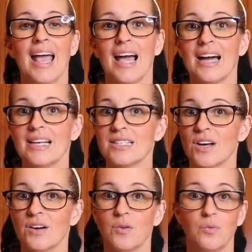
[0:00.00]

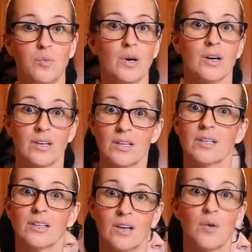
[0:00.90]
and
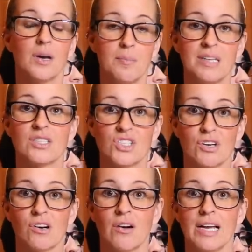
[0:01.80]
we're going a bit
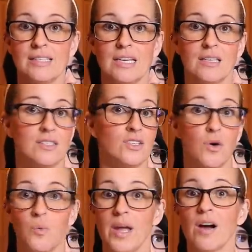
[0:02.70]
stir crazy and
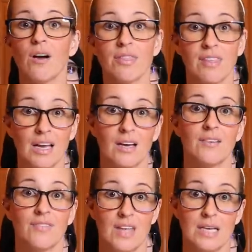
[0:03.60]
so we are thinking
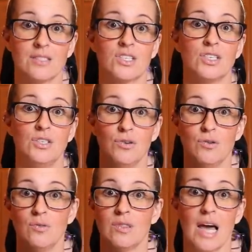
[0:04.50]
of things to
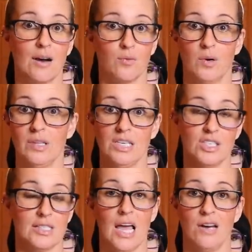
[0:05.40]
do that are really
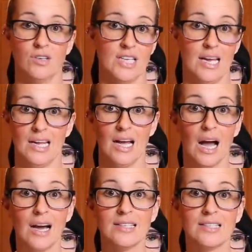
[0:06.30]
just
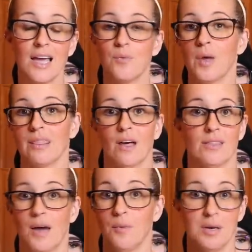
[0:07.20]
entertaining us and we
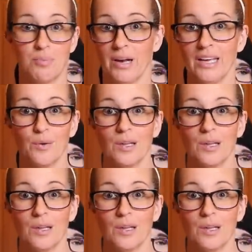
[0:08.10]
thought that we'd bring